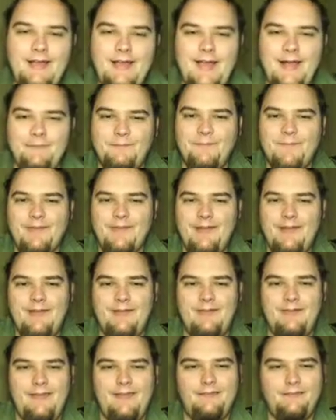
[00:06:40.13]
Now,
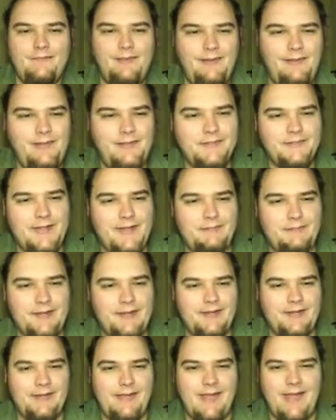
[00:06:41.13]
they really try to
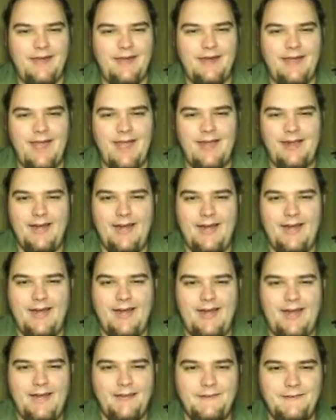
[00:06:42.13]
make you care, and
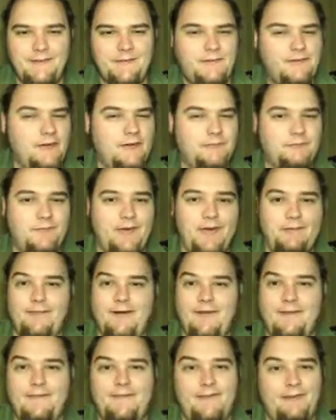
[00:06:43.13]
I just couldn't bring
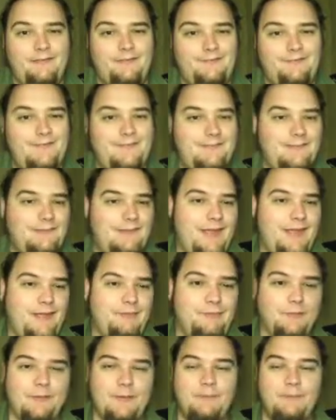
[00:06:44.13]
myself to
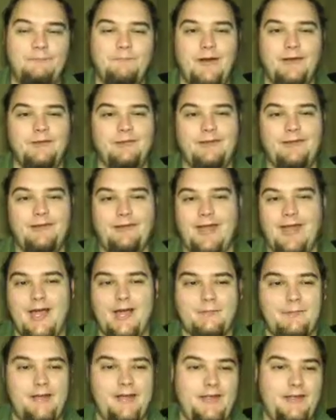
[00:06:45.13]
even remotely
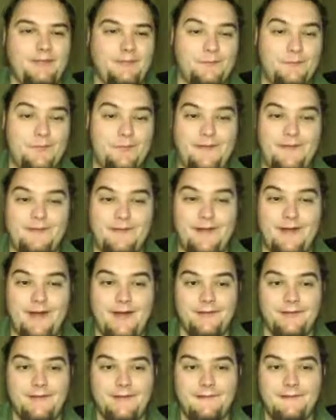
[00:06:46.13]
care about either one of these
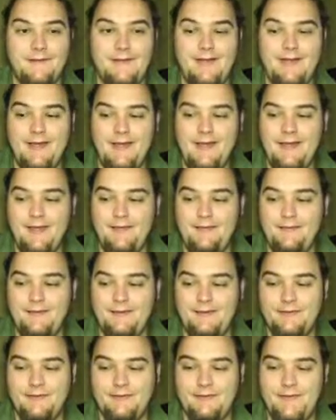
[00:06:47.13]
characters.
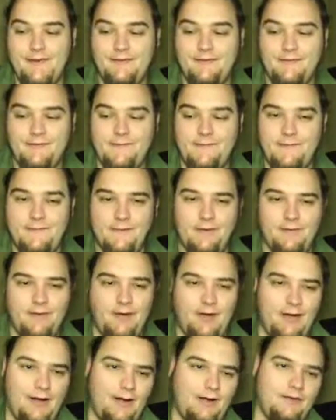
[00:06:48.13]
They're just so
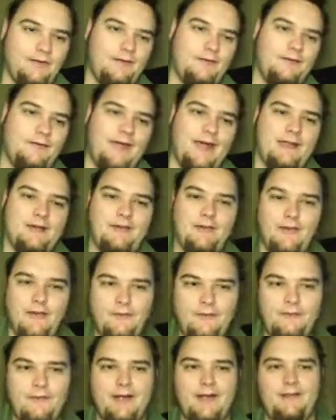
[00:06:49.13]
hollow and out of
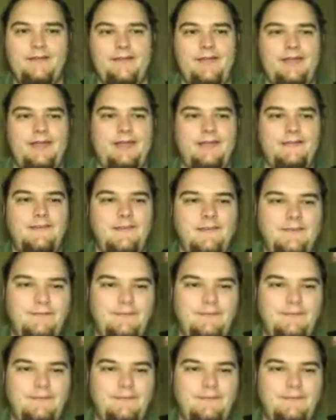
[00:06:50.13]
nowhere that you